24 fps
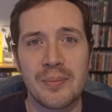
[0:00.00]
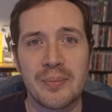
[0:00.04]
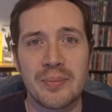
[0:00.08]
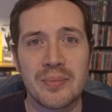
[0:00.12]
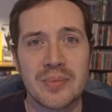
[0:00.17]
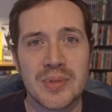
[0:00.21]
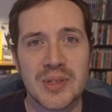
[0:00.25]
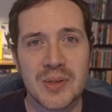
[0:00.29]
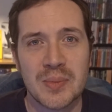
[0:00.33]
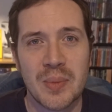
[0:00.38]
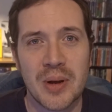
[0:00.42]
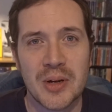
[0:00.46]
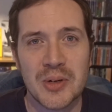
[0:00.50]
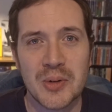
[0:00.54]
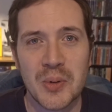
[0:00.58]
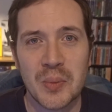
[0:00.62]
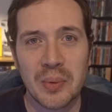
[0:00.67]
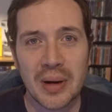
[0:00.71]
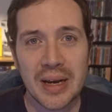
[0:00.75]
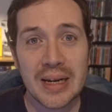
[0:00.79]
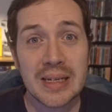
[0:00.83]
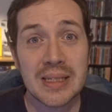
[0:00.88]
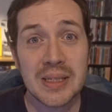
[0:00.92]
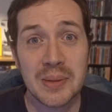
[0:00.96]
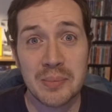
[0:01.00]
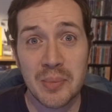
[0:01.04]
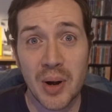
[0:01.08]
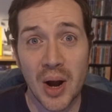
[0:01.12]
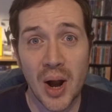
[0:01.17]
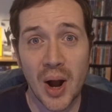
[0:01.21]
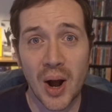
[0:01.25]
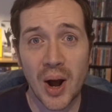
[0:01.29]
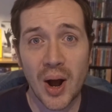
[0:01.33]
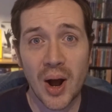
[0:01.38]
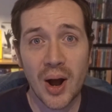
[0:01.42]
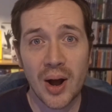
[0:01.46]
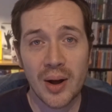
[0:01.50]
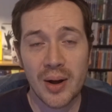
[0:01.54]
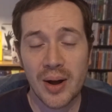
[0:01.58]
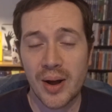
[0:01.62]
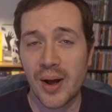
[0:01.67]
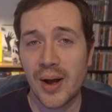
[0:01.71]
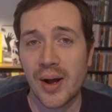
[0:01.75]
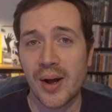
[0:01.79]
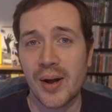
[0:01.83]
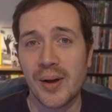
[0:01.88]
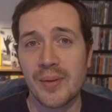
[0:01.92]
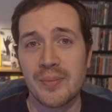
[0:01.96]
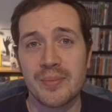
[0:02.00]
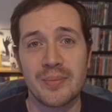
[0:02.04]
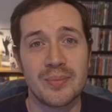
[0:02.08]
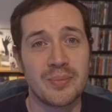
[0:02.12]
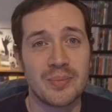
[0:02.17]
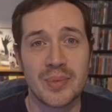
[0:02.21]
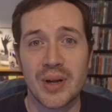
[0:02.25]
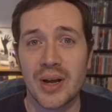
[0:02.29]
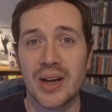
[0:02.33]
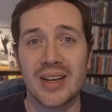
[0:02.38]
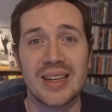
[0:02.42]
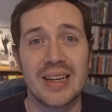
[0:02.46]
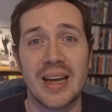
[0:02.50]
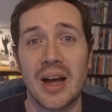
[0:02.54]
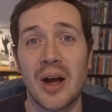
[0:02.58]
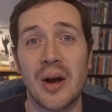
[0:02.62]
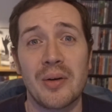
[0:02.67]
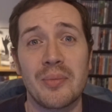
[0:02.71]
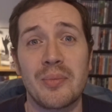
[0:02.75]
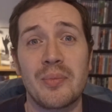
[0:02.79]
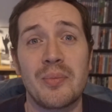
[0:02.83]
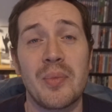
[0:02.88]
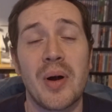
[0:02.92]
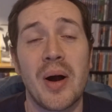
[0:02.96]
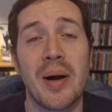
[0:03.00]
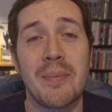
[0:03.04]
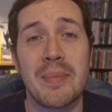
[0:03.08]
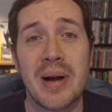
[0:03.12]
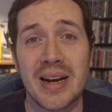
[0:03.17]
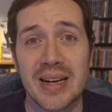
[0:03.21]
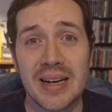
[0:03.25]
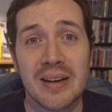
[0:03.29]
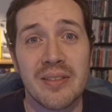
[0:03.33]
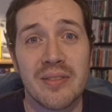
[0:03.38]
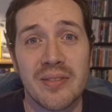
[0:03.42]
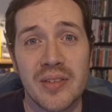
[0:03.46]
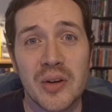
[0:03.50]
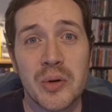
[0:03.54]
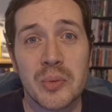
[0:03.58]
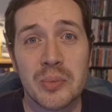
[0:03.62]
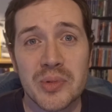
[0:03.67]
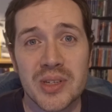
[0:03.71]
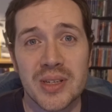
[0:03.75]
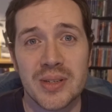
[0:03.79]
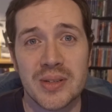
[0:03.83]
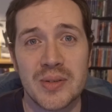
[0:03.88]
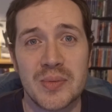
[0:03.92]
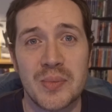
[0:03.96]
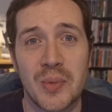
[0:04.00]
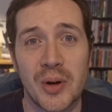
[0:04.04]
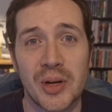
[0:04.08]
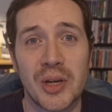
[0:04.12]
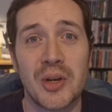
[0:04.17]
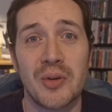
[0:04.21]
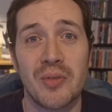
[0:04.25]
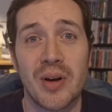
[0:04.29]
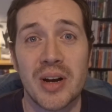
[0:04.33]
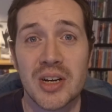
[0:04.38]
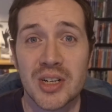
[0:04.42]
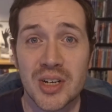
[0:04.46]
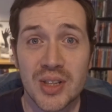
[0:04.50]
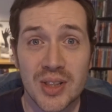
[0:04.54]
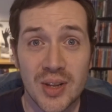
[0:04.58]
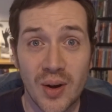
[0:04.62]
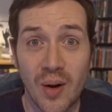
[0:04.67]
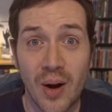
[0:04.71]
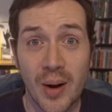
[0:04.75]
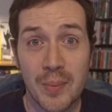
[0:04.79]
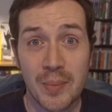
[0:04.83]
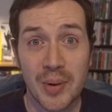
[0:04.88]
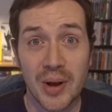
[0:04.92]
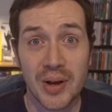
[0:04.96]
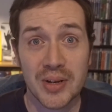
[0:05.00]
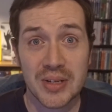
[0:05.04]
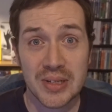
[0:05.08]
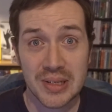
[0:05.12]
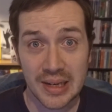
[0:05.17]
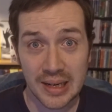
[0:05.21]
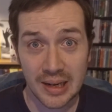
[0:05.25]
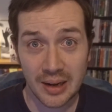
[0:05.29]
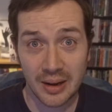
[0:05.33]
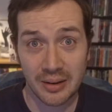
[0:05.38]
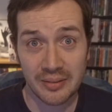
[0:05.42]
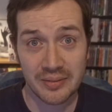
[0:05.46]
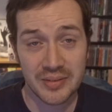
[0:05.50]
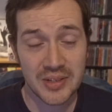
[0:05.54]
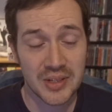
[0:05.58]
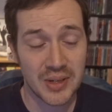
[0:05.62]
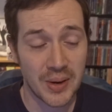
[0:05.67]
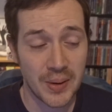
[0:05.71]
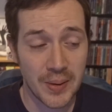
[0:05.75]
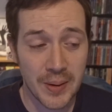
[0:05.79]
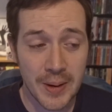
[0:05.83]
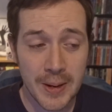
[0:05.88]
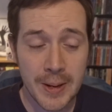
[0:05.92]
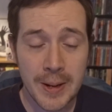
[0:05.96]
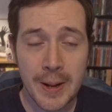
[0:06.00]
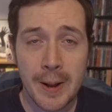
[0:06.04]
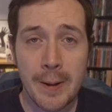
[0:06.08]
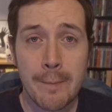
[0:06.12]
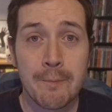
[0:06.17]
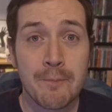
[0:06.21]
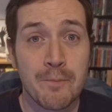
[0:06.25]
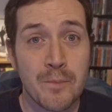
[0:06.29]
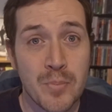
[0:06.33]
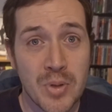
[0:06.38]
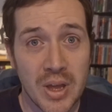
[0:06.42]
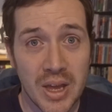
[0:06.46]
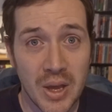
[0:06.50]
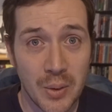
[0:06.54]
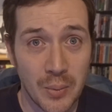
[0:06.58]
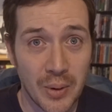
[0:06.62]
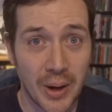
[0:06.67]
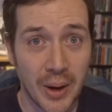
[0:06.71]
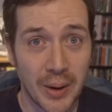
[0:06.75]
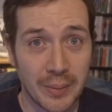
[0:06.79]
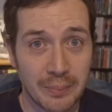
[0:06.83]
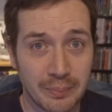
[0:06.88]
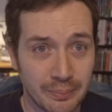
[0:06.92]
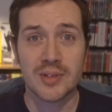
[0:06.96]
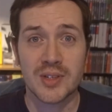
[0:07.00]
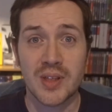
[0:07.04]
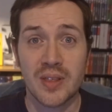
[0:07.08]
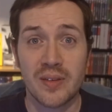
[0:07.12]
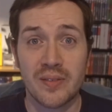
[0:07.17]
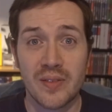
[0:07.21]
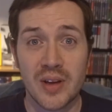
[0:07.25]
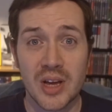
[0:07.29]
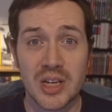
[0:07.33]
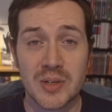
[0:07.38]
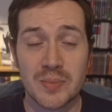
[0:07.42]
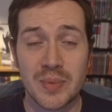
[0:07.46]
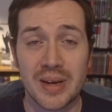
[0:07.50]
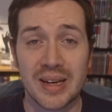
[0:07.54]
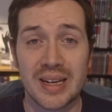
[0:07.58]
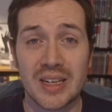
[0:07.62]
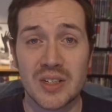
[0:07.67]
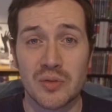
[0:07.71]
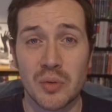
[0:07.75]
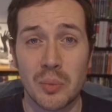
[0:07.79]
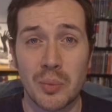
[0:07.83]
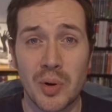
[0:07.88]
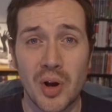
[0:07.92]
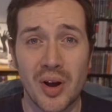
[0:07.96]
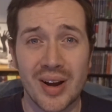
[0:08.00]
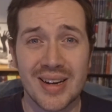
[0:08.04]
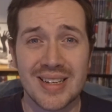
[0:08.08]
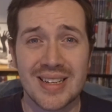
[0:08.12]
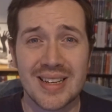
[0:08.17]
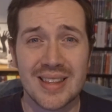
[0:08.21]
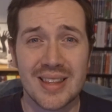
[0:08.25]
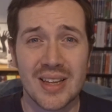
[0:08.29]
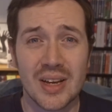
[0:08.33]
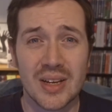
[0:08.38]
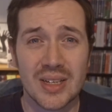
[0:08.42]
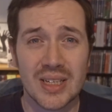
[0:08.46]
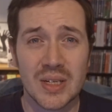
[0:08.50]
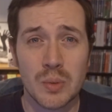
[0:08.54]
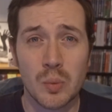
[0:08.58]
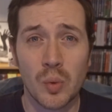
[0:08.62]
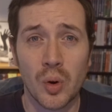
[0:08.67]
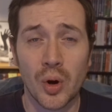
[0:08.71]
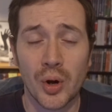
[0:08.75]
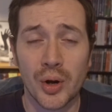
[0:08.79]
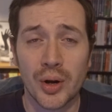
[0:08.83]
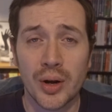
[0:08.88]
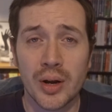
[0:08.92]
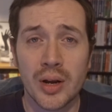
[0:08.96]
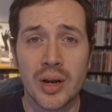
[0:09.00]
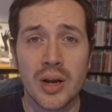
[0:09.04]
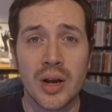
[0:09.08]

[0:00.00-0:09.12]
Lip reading: special place in my heart. But yeah, I'm adding films into my curation that I personally love. So here we go. So the first pick is from 1931,